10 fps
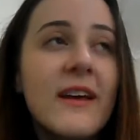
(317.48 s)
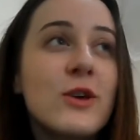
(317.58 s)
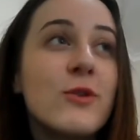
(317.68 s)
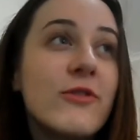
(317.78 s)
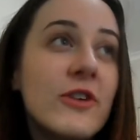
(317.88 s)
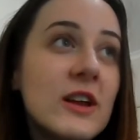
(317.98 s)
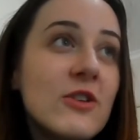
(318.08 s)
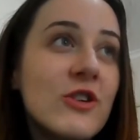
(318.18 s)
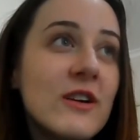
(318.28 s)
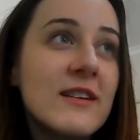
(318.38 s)
where like you
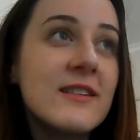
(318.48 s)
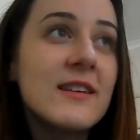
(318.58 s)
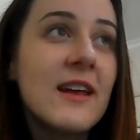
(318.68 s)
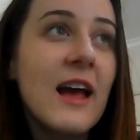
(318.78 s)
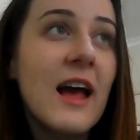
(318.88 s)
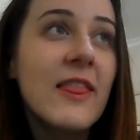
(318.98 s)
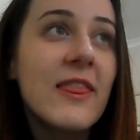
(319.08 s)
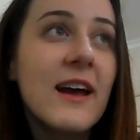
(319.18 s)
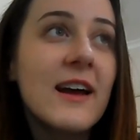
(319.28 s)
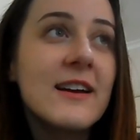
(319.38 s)
finish it
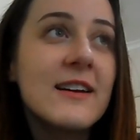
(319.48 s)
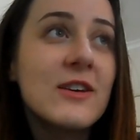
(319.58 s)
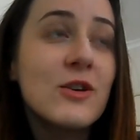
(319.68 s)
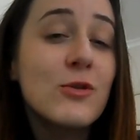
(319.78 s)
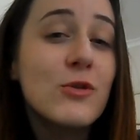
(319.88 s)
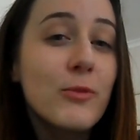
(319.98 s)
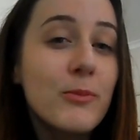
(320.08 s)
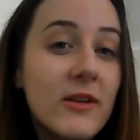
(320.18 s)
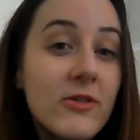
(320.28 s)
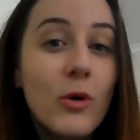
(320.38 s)
and then you
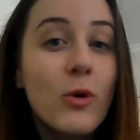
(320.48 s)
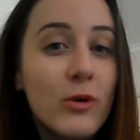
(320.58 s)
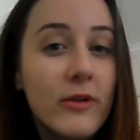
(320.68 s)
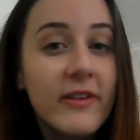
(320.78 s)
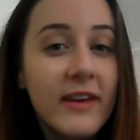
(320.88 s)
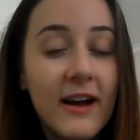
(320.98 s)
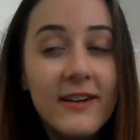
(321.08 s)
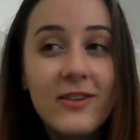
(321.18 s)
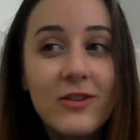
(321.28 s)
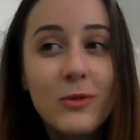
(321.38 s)
just miss all of the
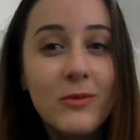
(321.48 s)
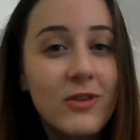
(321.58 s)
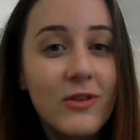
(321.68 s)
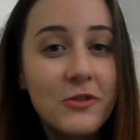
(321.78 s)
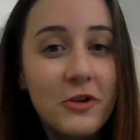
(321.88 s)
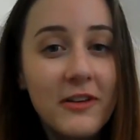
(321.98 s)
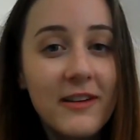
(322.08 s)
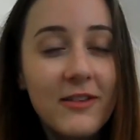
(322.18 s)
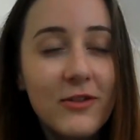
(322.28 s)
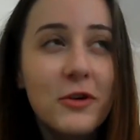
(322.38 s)
characters and you miss the
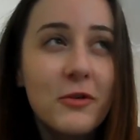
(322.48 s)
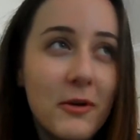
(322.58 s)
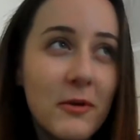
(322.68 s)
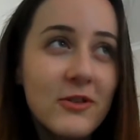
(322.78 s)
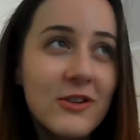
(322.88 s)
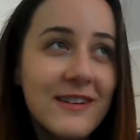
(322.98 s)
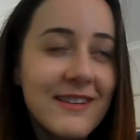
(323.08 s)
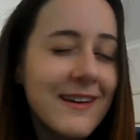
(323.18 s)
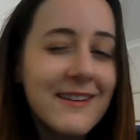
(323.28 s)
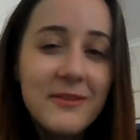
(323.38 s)
storyline, so you rewatch
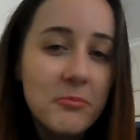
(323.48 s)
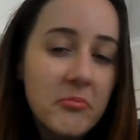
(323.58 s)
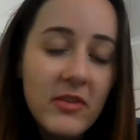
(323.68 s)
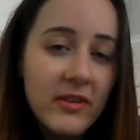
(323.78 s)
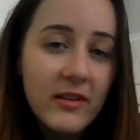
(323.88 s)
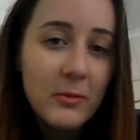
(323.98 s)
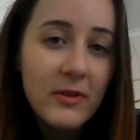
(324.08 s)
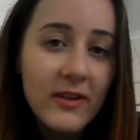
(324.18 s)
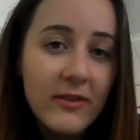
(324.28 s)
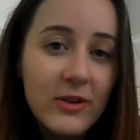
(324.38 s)
it like 6
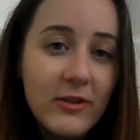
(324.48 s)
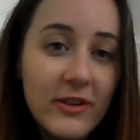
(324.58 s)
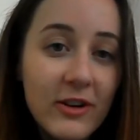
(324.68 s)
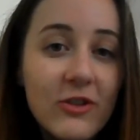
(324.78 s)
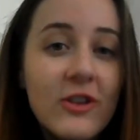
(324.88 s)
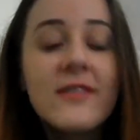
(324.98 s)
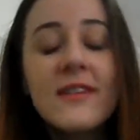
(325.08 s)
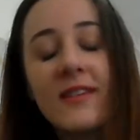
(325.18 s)
months after you finished it.